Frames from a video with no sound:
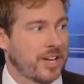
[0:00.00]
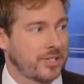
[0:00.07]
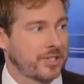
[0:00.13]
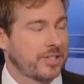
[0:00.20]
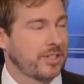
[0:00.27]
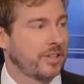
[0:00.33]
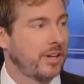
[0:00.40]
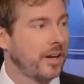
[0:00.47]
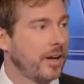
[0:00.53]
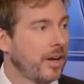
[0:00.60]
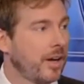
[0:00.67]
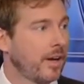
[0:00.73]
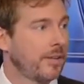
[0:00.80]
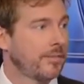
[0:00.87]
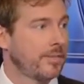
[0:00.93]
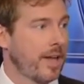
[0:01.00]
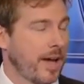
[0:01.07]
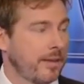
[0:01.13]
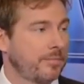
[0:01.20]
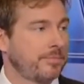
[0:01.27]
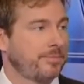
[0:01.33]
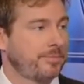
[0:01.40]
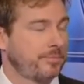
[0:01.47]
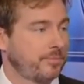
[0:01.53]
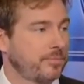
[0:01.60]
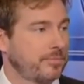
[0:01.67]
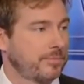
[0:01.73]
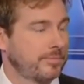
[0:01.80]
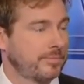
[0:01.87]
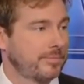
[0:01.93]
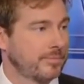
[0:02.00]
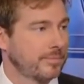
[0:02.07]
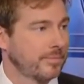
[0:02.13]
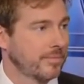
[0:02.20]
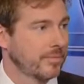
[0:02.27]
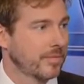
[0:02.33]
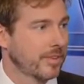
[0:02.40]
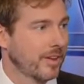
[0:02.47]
Yeah, that's another one. I want yeah. nail that one.